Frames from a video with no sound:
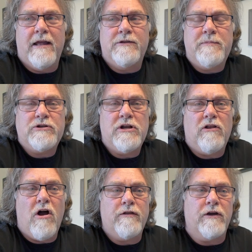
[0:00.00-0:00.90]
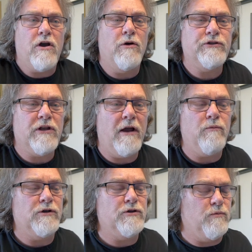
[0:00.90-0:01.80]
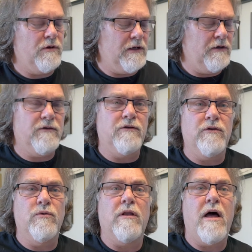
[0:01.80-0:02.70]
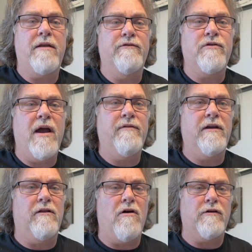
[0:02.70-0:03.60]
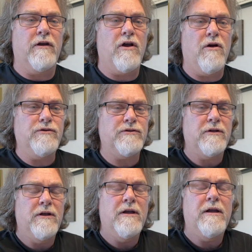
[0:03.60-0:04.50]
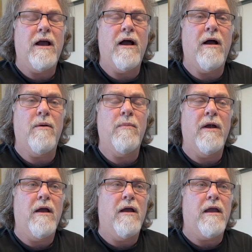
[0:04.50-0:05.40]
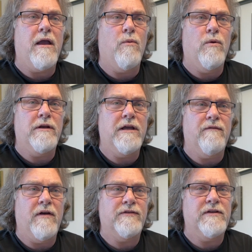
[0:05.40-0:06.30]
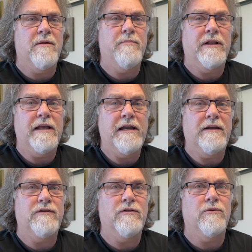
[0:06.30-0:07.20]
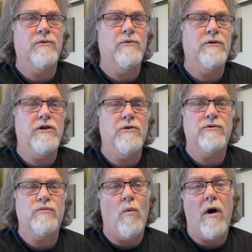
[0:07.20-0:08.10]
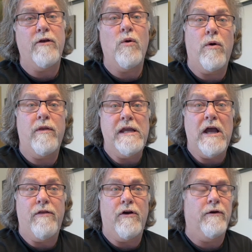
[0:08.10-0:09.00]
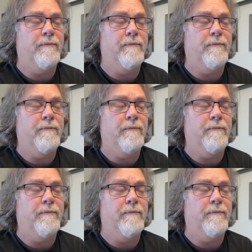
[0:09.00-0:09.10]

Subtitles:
especially along the coastline, which we do a lot of driving along the coast, it would give us the ability to use one or the other.